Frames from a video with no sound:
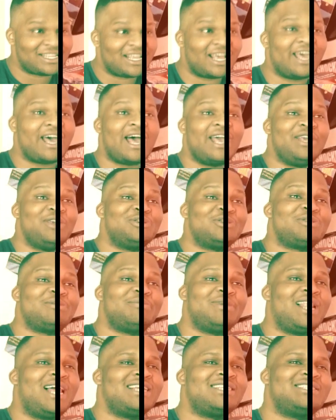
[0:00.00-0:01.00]
It used to
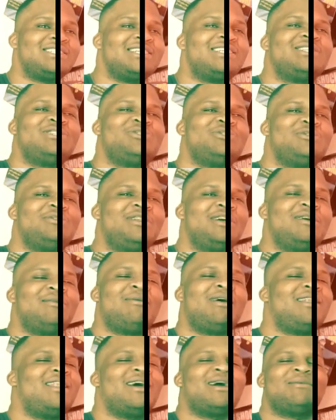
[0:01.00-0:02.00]
be like Johnny True Love.
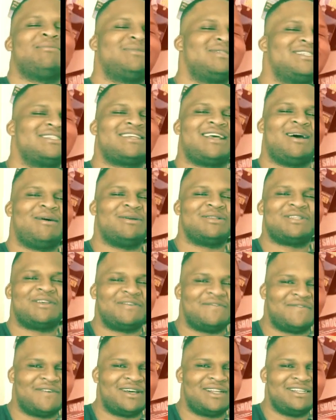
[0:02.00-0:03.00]
I was like, I'm just kind of
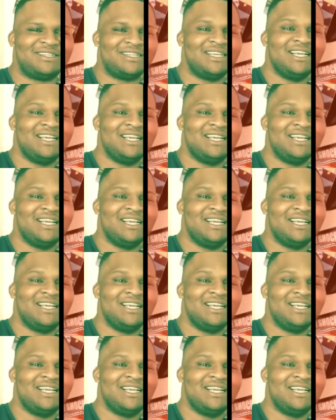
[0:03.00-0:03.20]
tough money.